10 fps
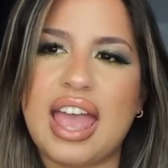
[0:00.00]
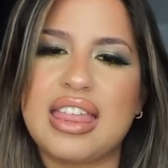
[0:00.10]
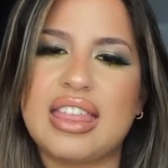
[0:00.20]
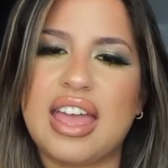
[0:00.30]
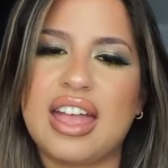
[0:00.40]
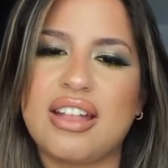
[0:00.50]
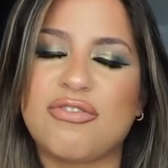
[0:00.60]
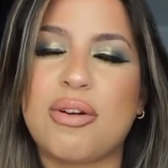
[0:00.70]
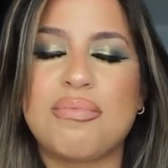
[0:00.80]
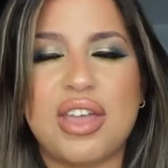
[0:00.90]
And then
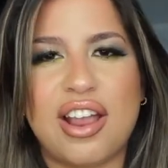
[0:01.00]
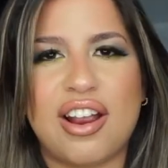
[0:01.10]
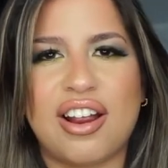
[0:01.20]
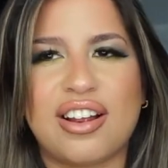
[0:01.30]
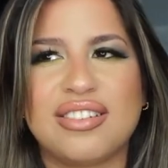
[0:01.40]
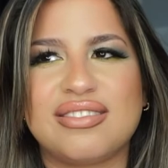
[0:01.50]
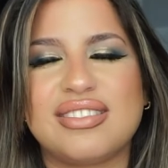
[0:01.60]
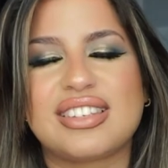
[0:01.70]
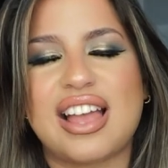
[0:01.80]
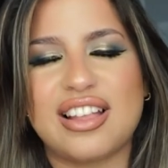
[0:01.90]
from there
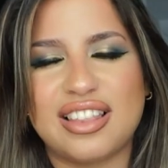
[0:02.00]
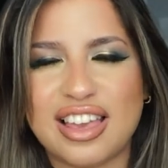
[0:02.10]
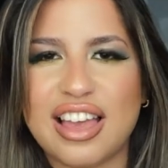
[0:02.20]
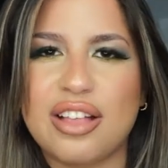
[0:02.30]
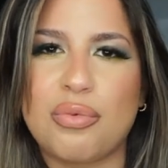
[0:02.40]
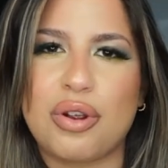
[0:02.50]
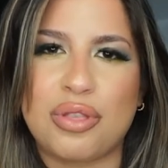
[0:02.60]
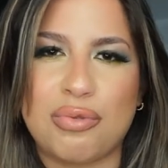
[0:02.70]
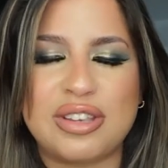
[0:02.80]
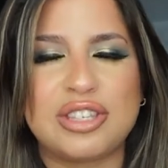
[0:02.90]
is kind of like kind of where
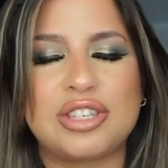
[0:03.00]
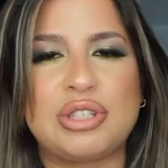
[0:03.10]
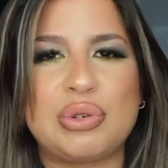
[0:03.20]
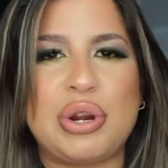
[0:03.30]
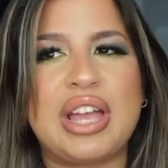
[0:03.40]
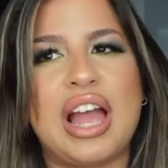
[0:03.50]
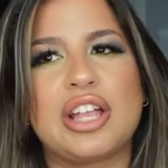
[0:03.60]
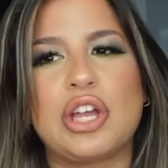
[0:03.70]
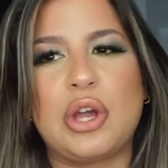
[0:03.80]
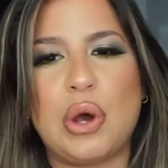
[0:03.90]
the rest of the story
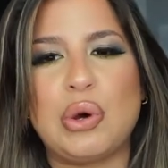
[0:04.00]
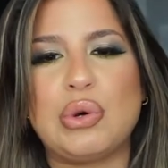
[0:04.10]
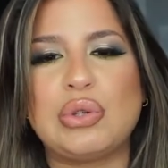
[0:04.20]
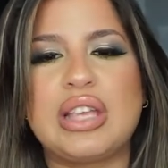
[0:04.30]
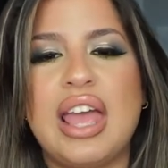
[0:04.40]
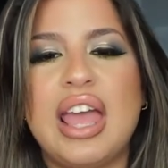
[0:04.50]
kind of goes